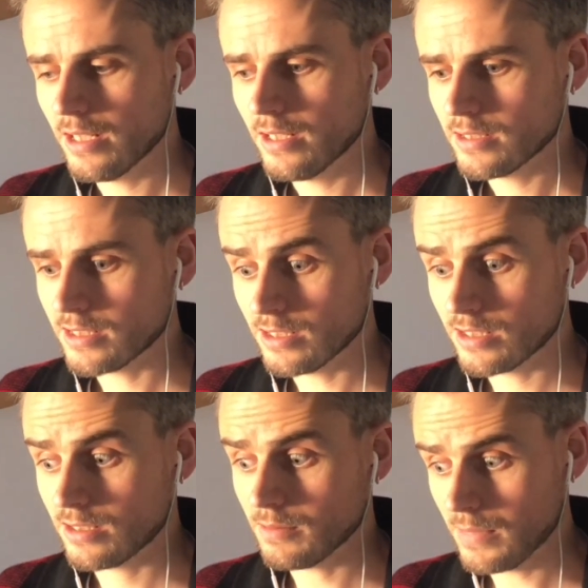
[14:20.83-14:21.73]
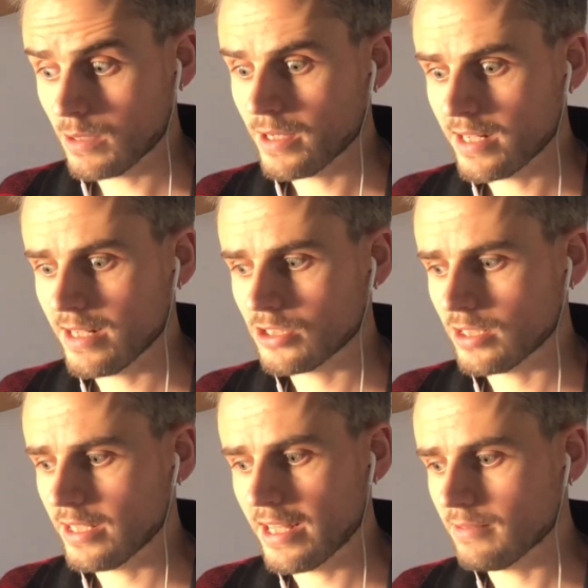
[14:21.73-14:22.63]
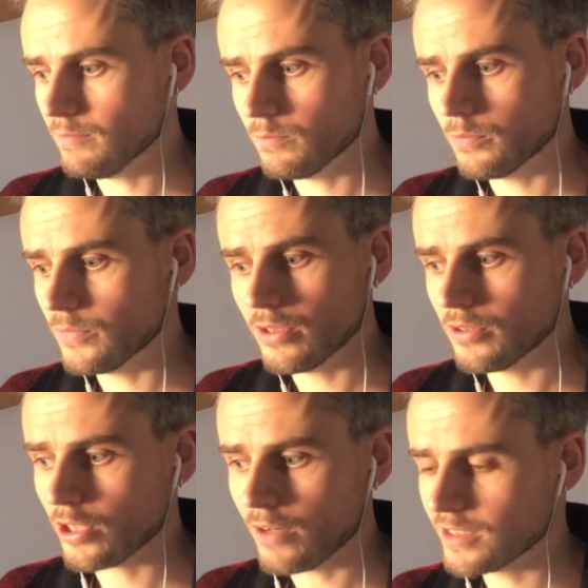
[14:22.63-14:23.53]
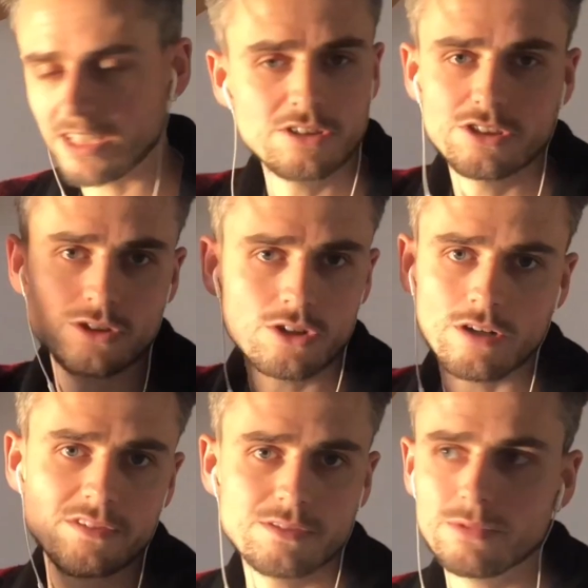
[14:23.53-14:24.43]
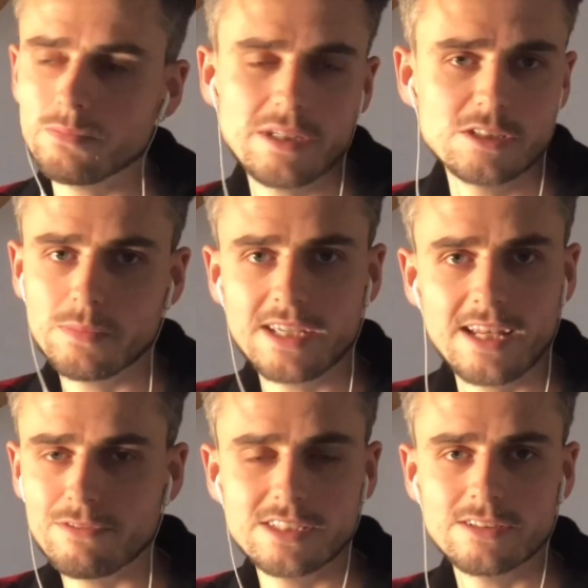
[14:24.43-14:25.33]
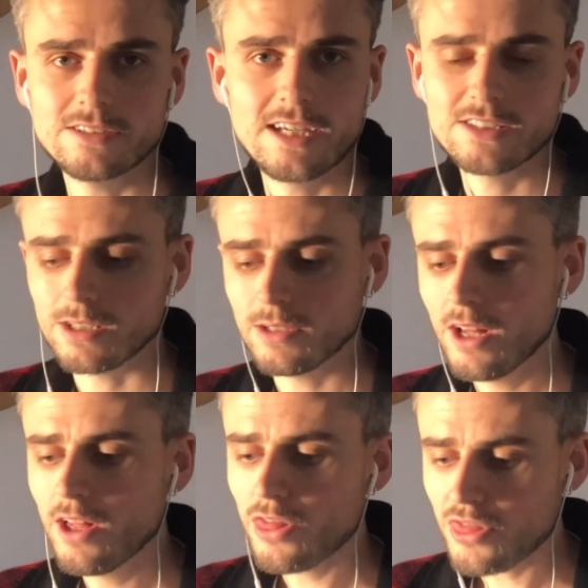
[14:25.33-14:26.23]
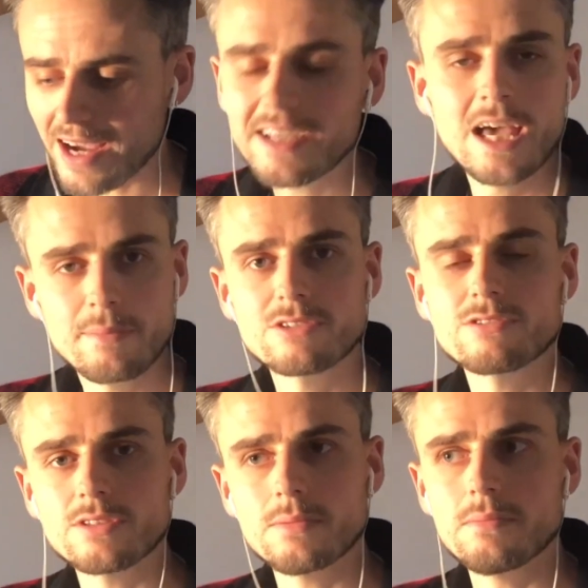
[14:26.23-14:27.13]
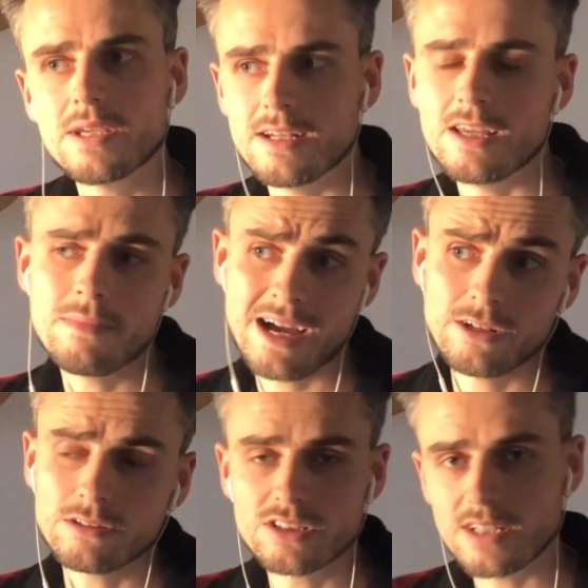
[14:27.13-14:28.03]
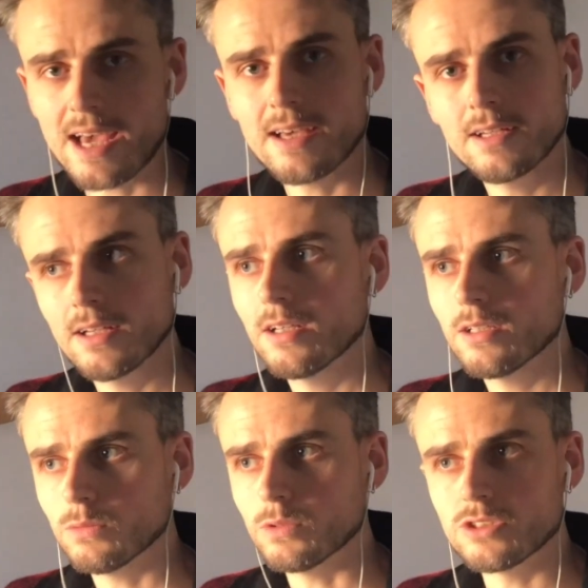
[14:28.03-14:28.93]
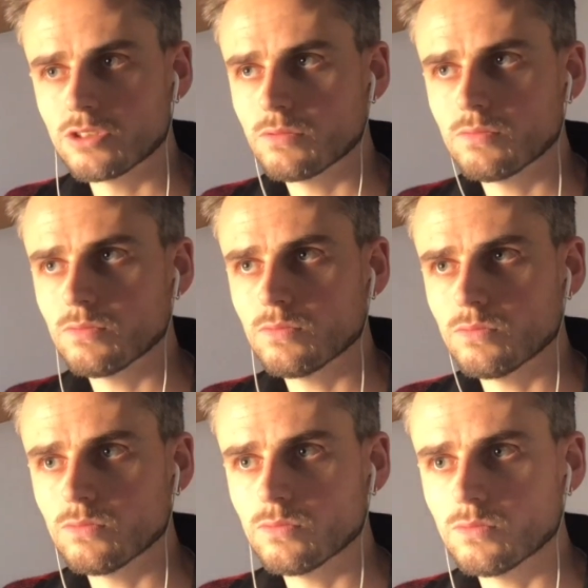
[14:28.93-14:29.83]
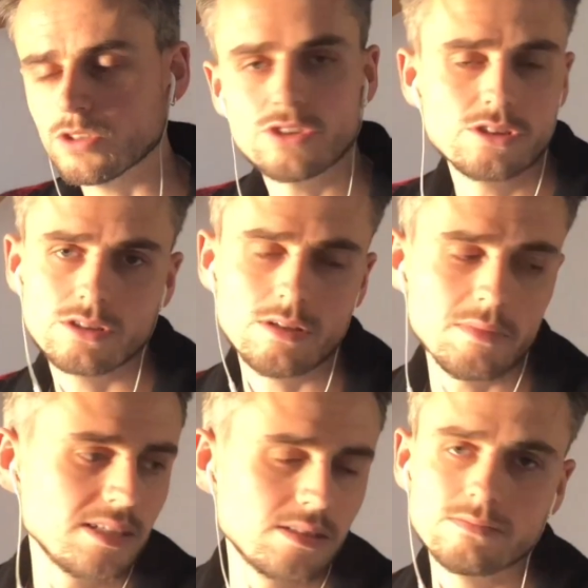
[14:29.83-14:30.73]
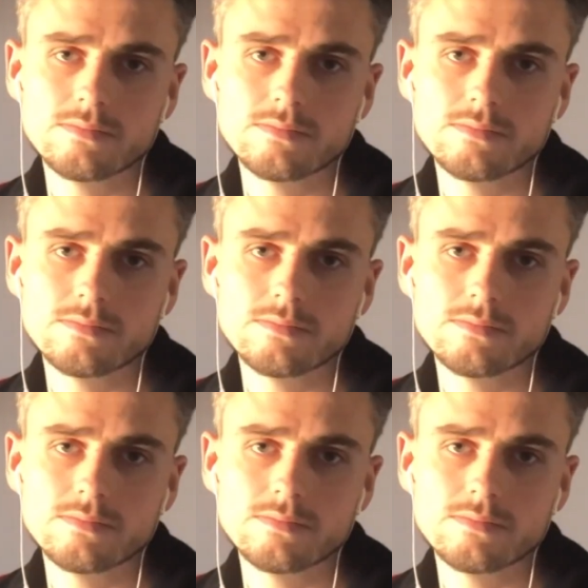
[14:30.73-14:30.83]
since my wedding actually, and the conversation just took off as if we've been speaking every single day. So that chemistry that me and him had on set was just amazing.